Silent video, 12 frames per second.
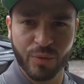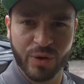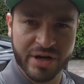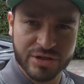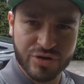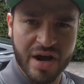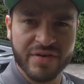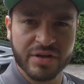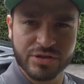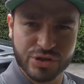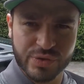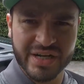We're going to drive it
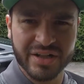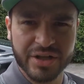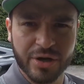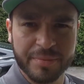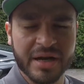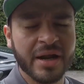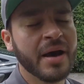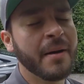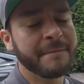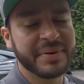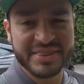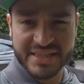on the street a little bit,
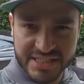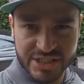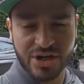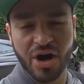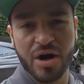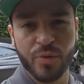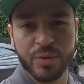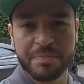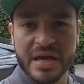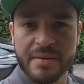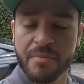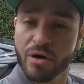but this car would
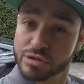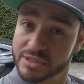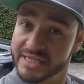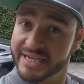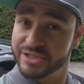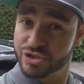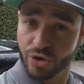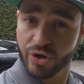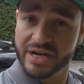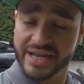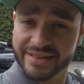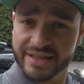be mostly
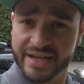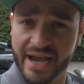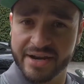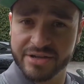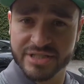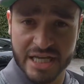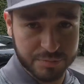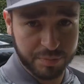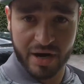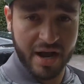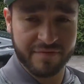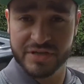enjoyed in the canyons as
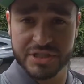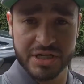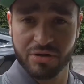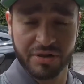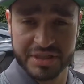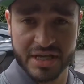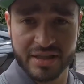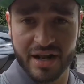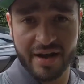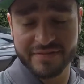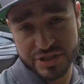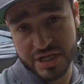per every single thing that
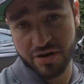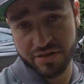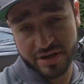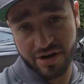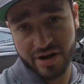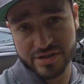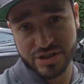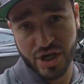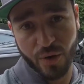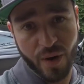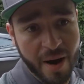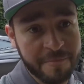I've seen on the car.
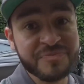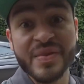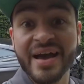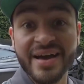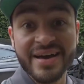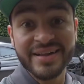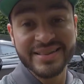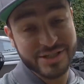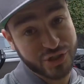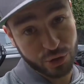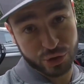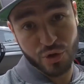So let's
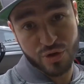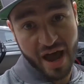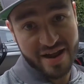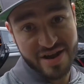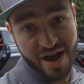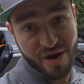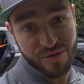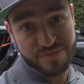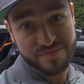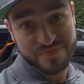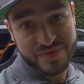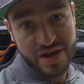go do that, yo.
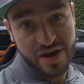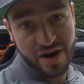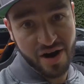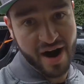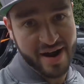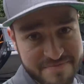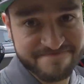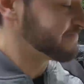All right.